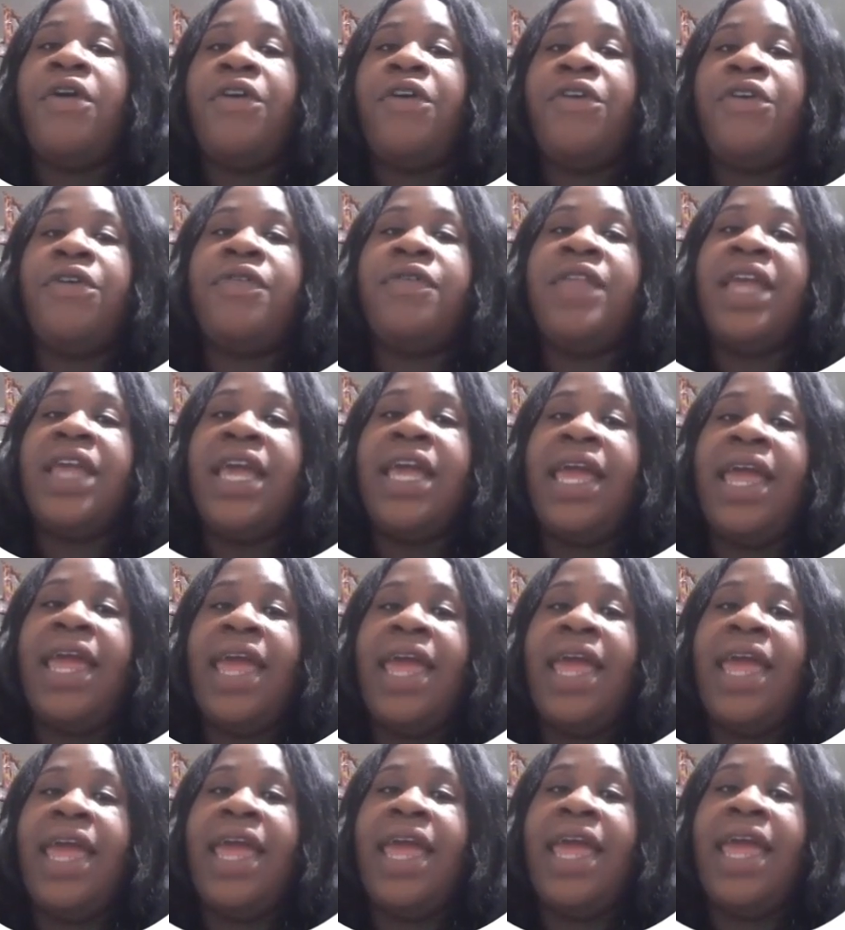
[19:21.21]
You then
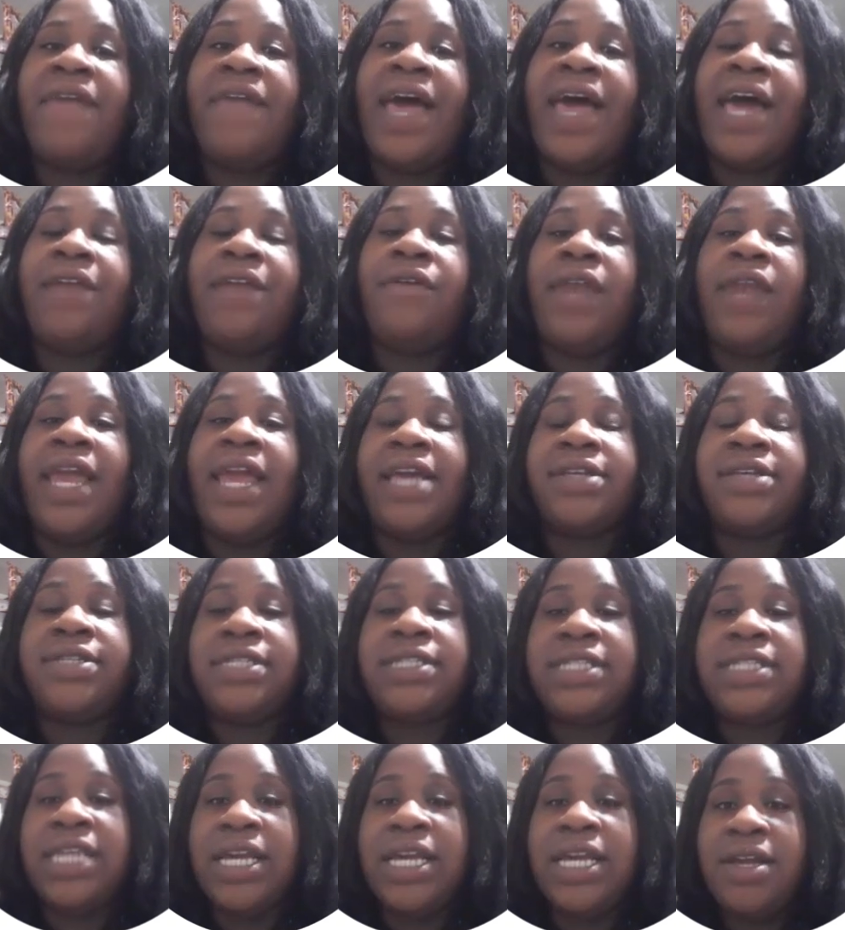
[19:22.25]
have aldolase
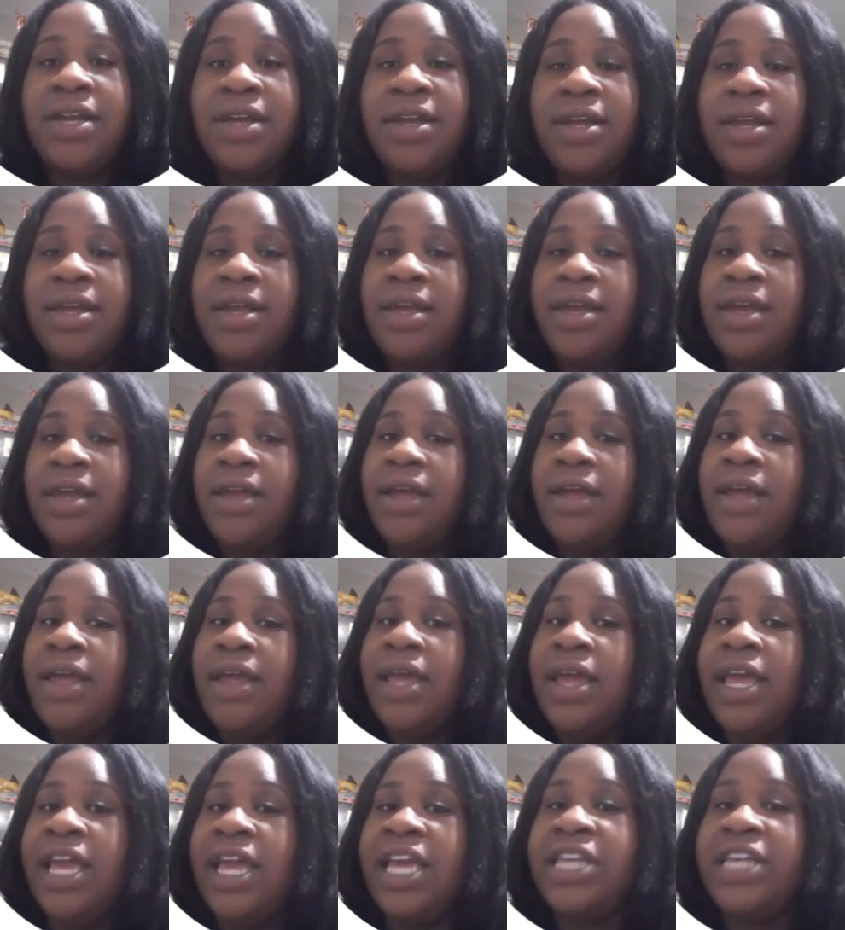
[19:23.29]
C.
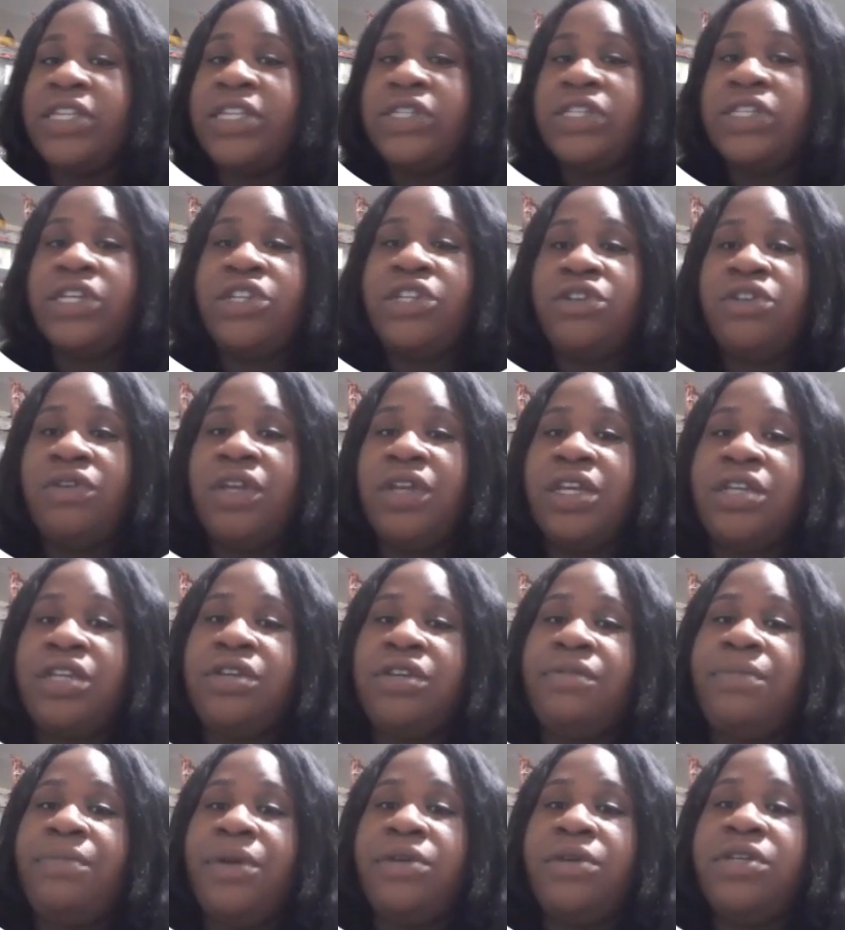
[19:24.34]
Its tissue
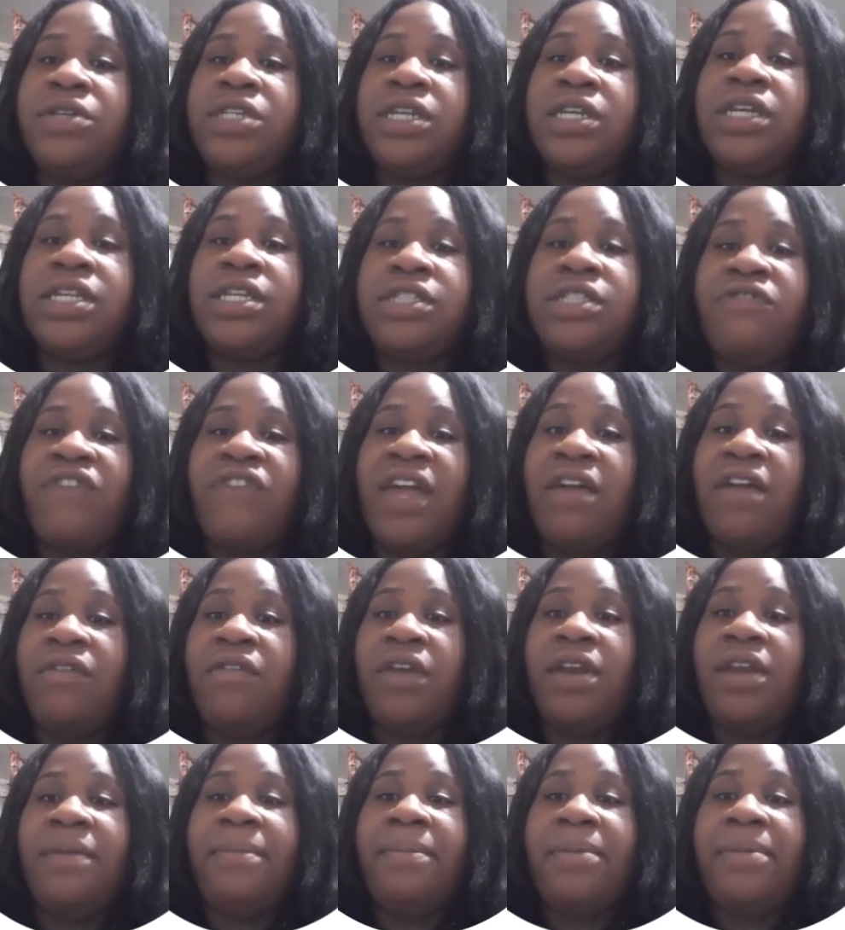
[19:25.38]
distribution is found
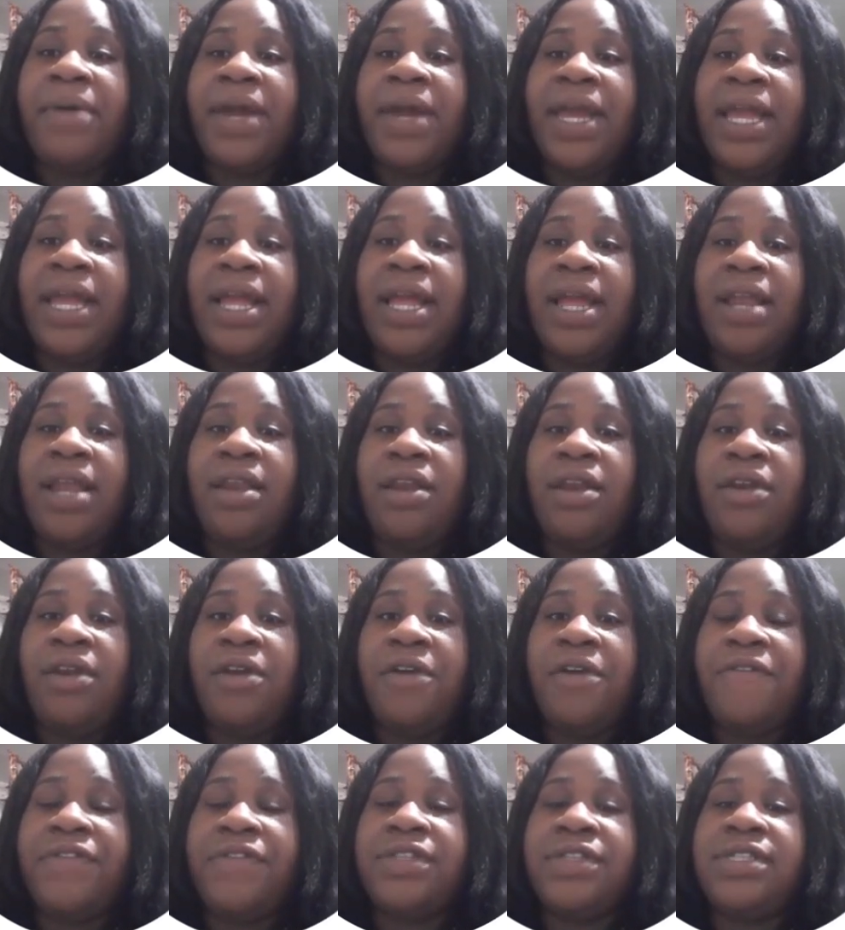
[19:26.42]
in the brain and the
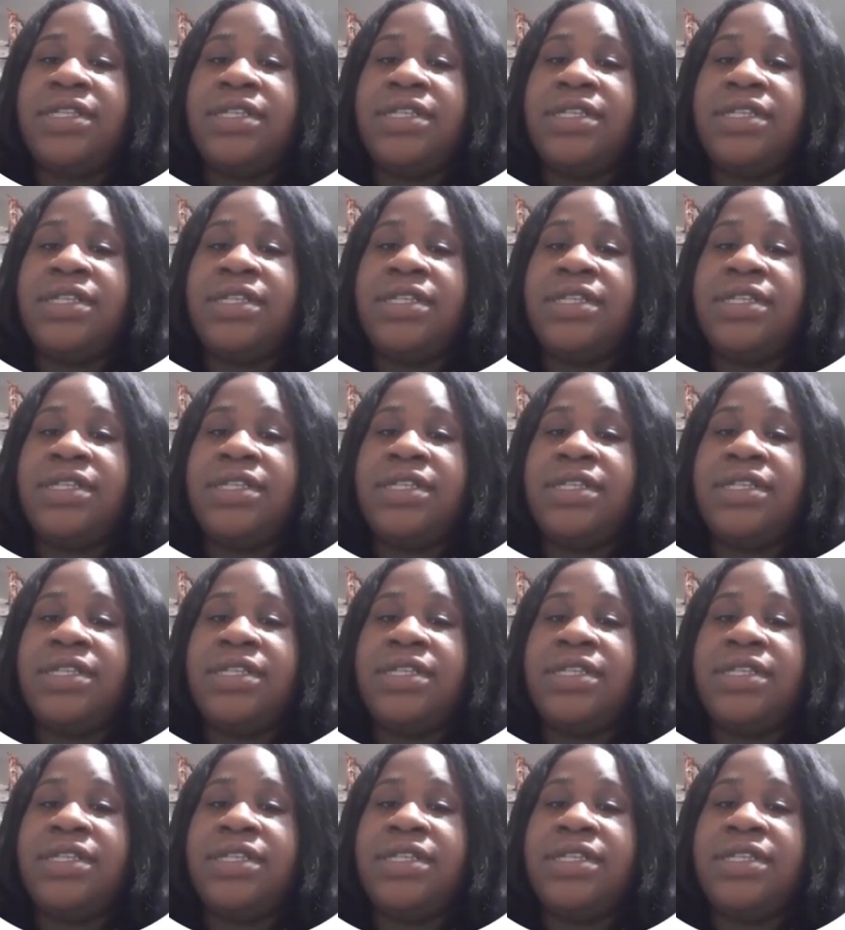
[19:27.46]
nervous